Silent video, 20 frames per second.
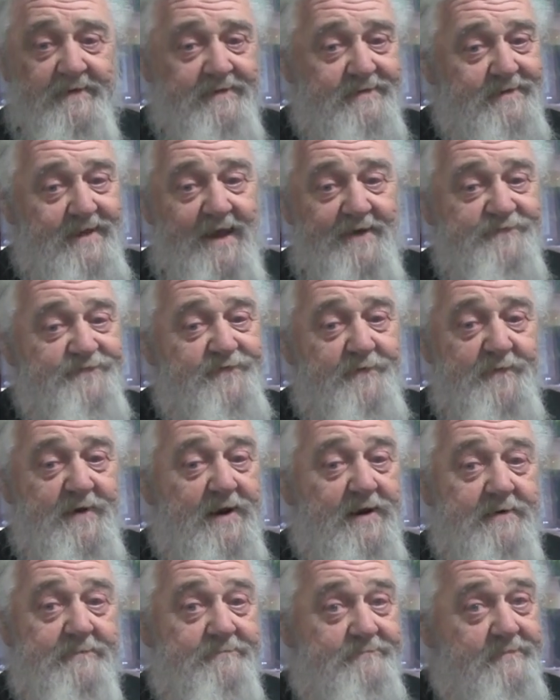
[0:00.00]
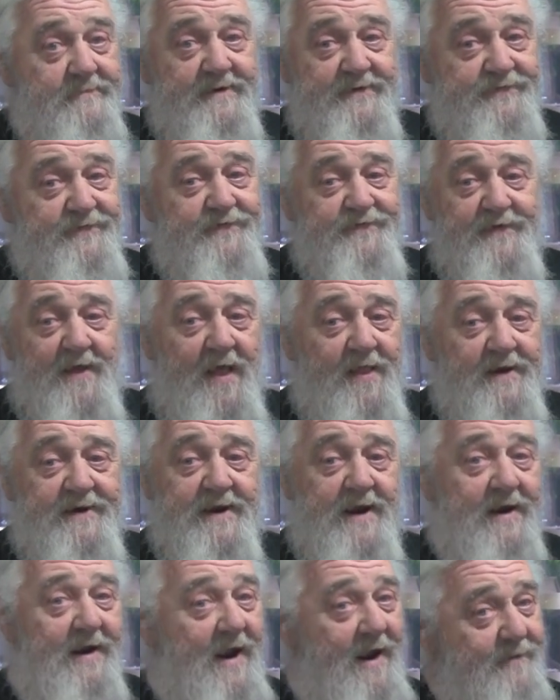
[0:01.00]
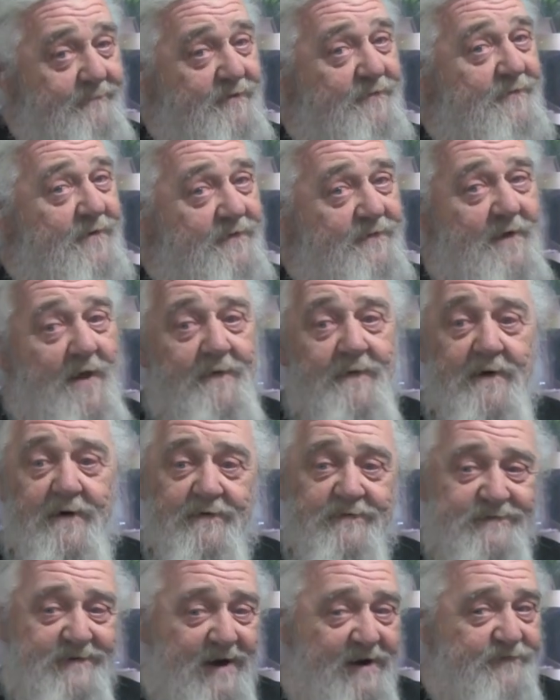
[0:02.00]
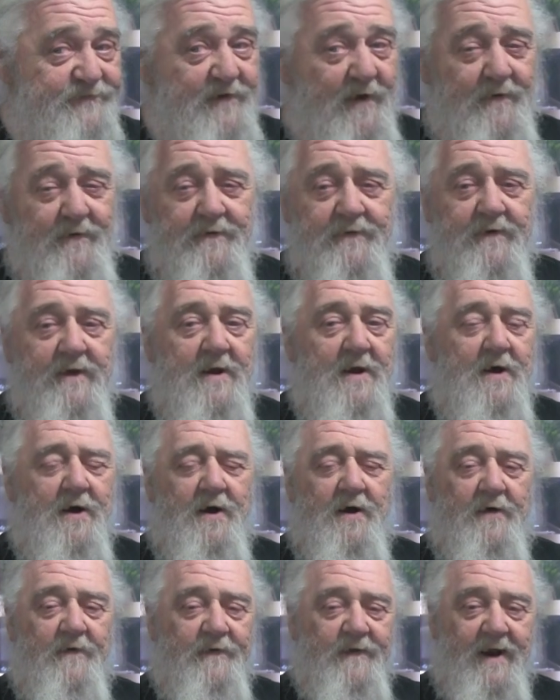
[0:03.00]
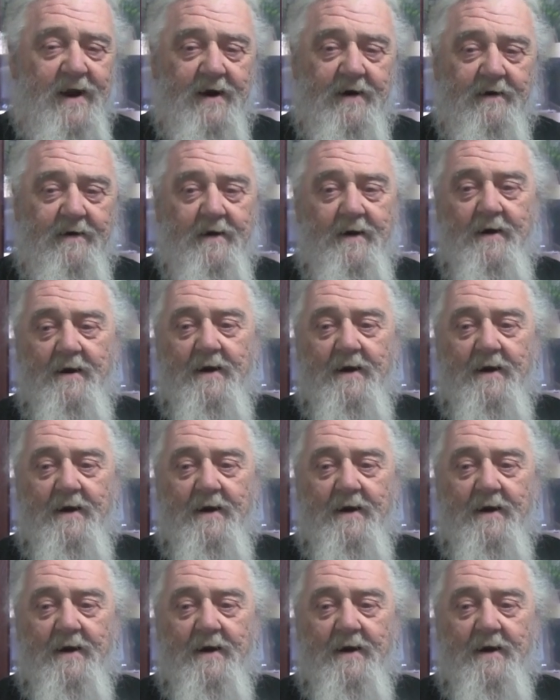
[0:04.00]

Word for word: guys, to me, it's a solid day. A B V's on there, dates on, on there.